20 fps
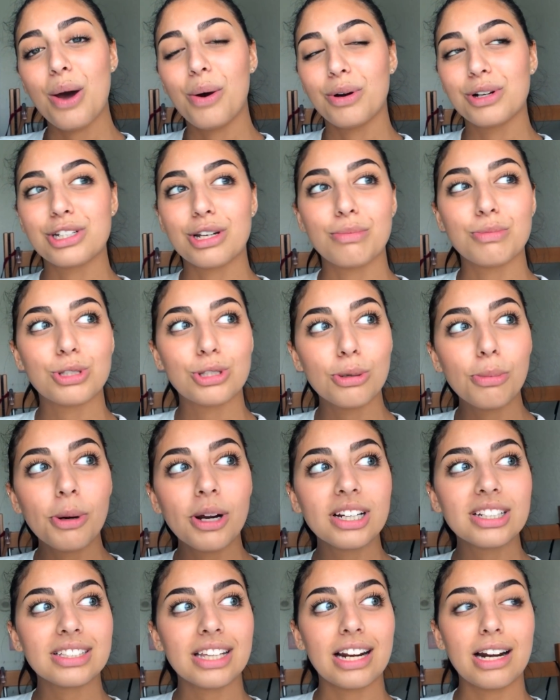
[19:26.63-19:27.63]
which I'm super
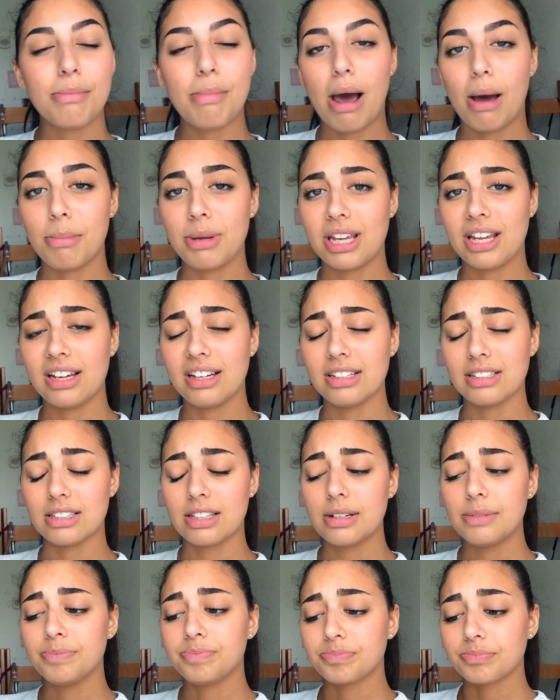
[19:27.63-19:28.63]
excited about
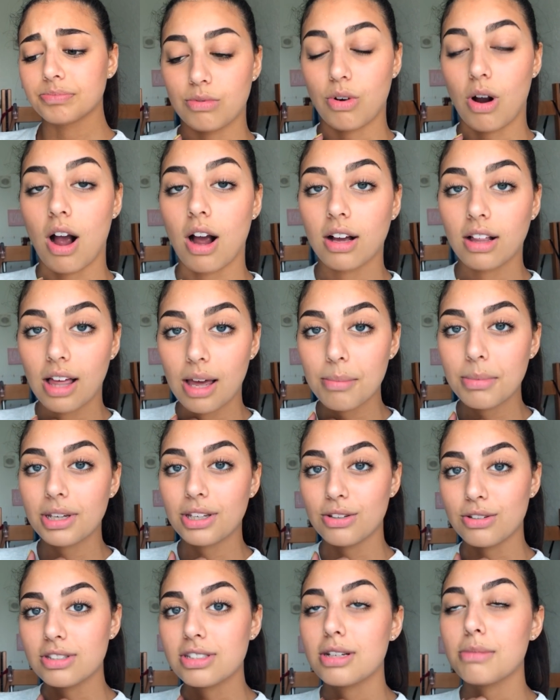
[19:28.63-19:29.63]
because rock
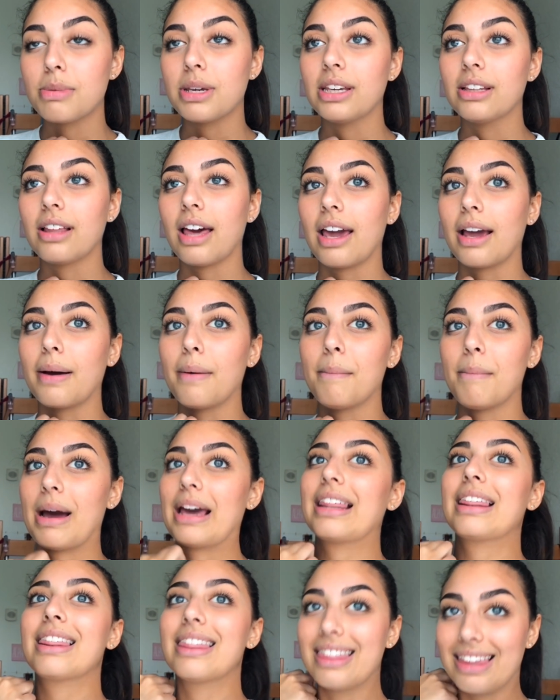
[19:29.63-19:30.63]
climbing used to be like
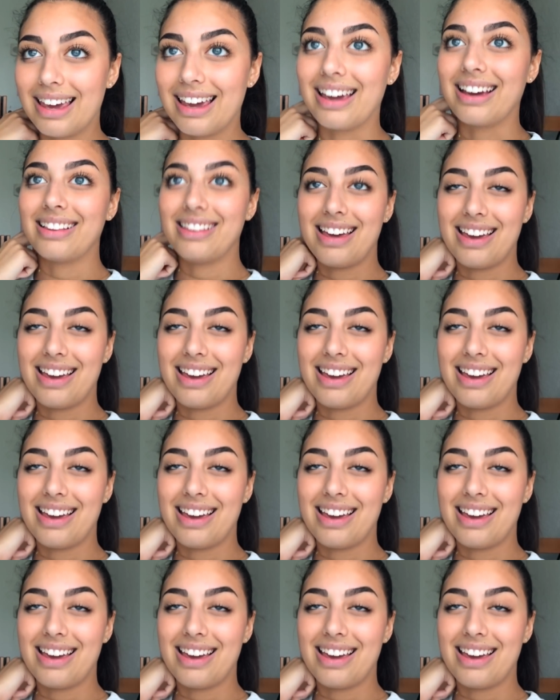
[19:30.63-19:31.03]
my thing.